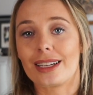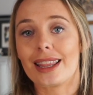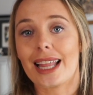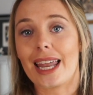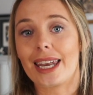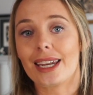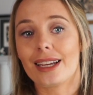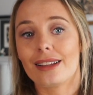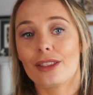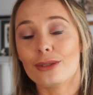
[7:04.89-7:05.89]
And
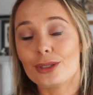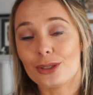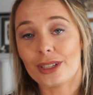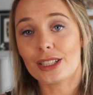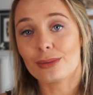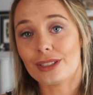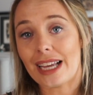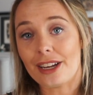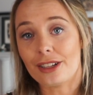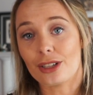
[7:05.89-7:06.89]
then those 2 kids were
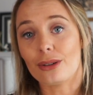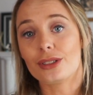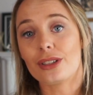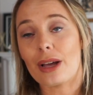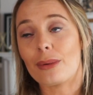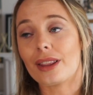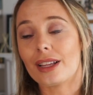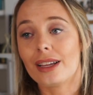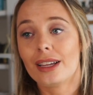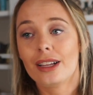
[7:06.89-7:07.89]
10 years old, so they were
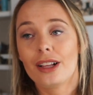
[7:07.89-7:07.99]
the